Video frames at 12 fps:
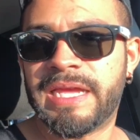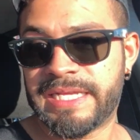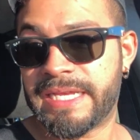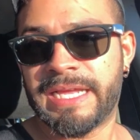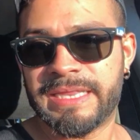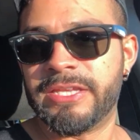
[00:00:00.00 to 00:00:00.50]

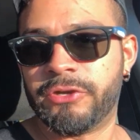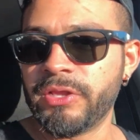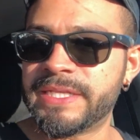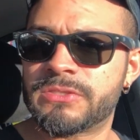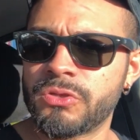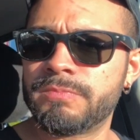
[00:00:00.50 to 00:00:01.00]
I
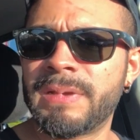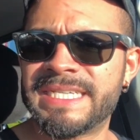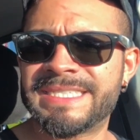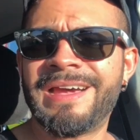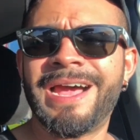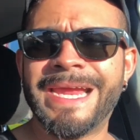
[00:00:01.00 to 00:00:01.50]
literally sold my
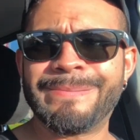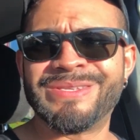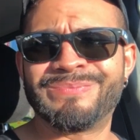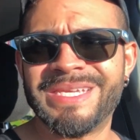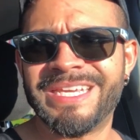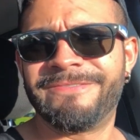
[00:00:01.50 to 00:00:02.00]
time
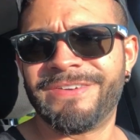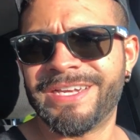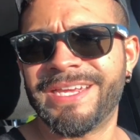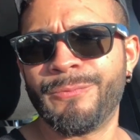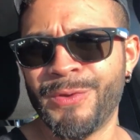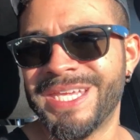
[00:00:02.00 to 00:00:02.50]
as being a
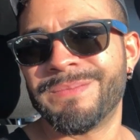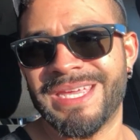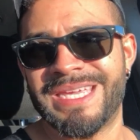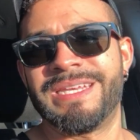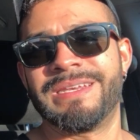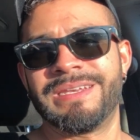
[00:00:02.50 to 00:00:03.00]
fucking
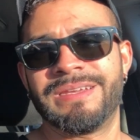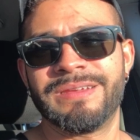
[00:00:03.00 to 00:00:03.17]
wingman.